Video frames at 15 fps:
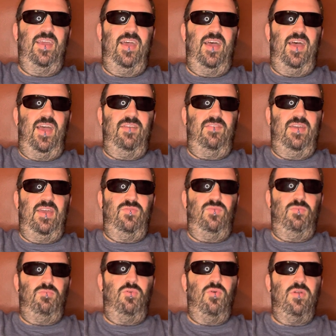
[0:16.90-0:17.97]
I've had
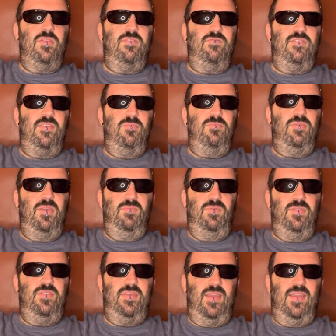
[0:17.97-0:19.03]
reports of some
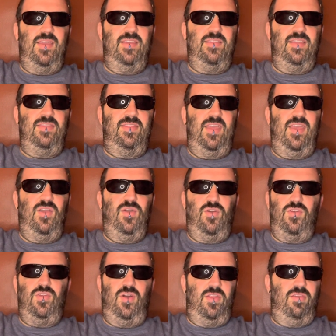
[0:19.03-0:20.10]
people saying that they
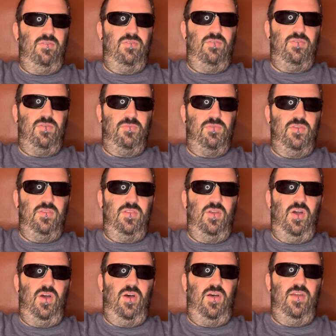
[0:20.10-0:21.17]
heard audio description
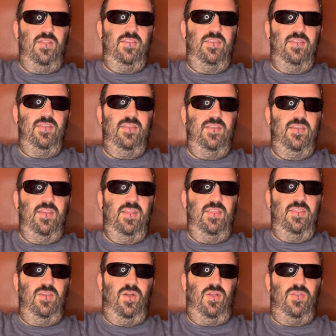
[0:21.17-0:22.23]
on
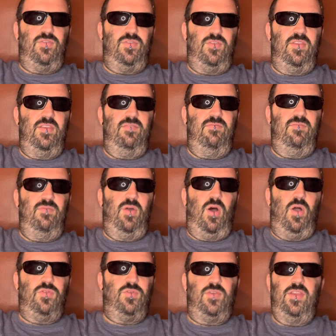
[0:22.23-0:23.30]
the
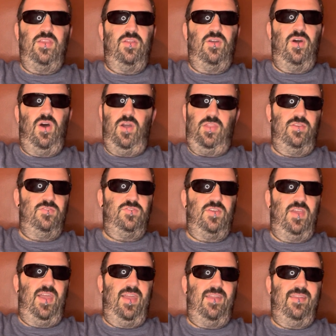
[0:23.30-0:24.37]
alternate audio
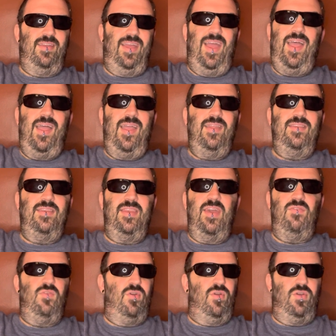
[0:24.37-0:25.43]
track. I
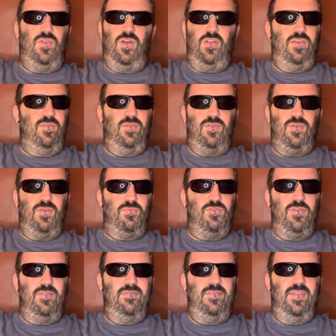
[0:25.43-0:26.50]
never heard audio
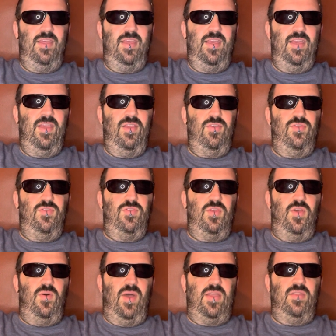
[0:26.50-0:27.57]
description,
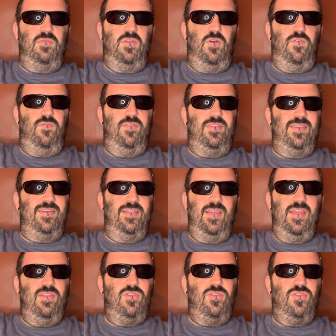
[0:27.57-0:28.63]
so I don't know if it's a
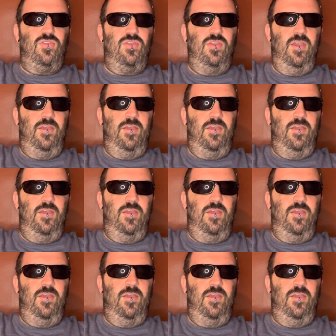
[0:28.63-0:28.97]
glitch